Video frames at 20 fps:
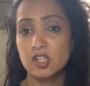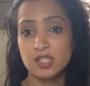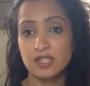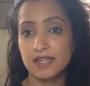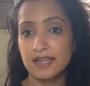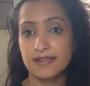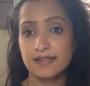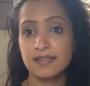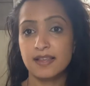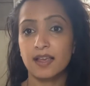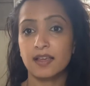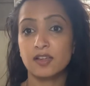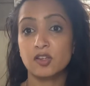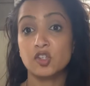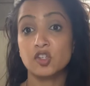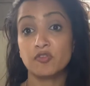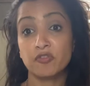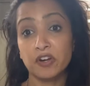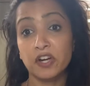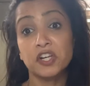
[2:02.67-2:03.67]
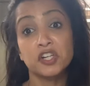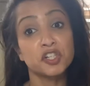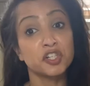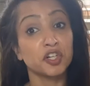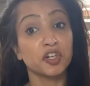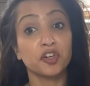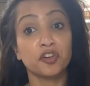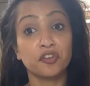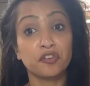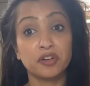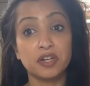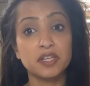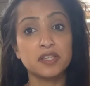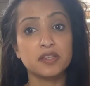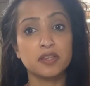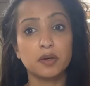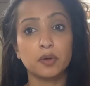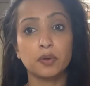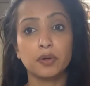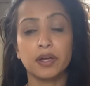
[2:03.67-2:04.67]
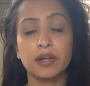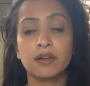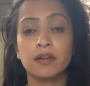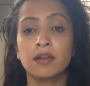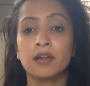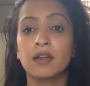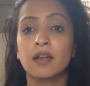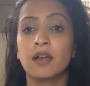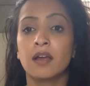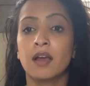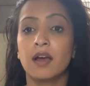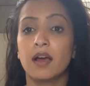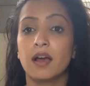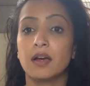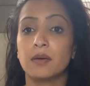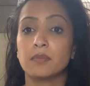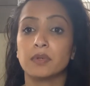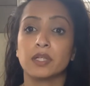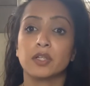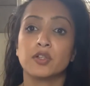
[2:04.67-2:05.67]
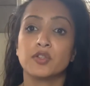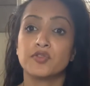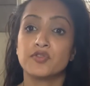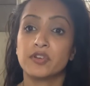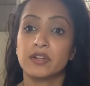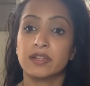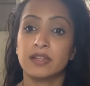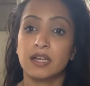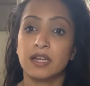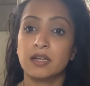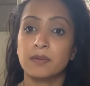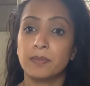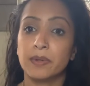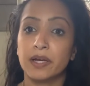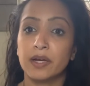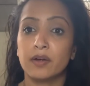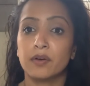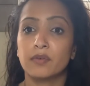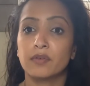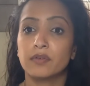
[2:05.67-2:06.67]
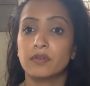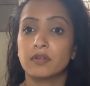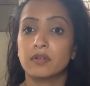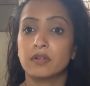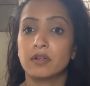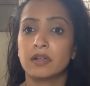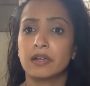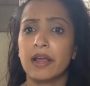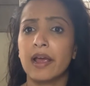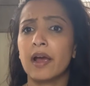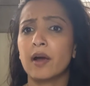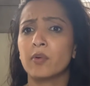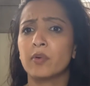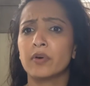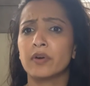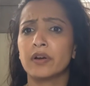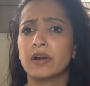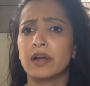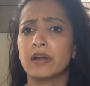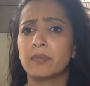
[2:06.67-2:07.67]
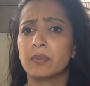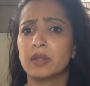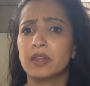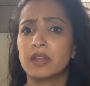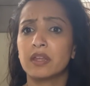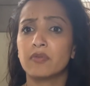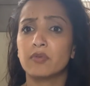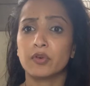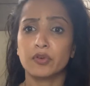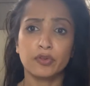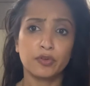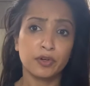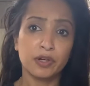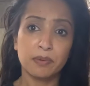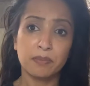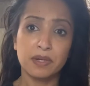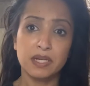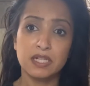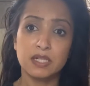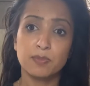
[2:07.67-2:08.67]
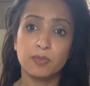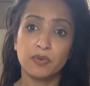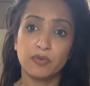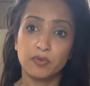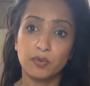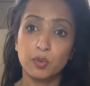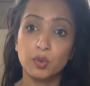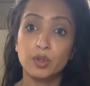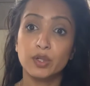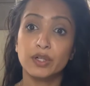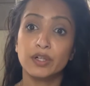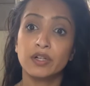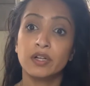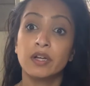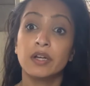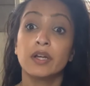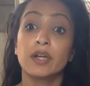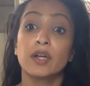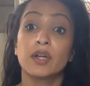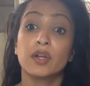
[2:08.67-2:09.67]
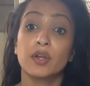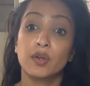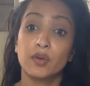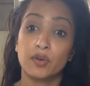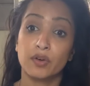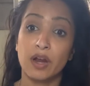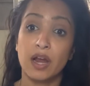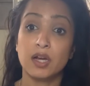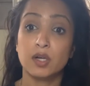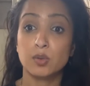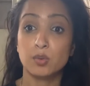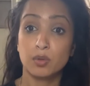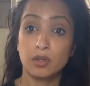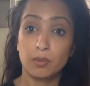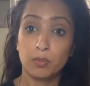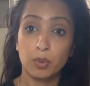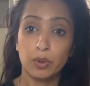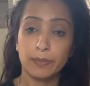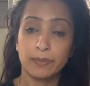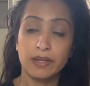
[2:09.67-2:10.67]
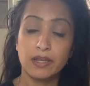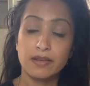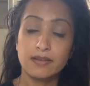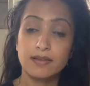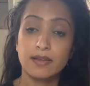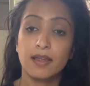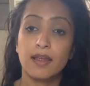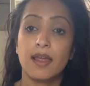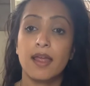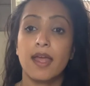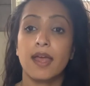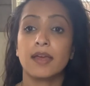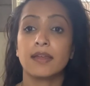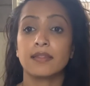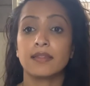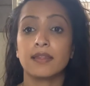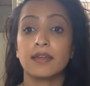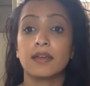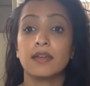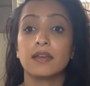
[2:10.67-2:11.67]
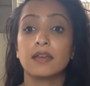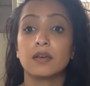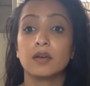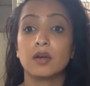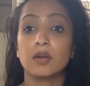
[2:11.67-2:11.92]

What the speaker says: tastes like a very sugary soda. And you drink that about an hour, I believe, or 30 minutes before your actual appointment. And then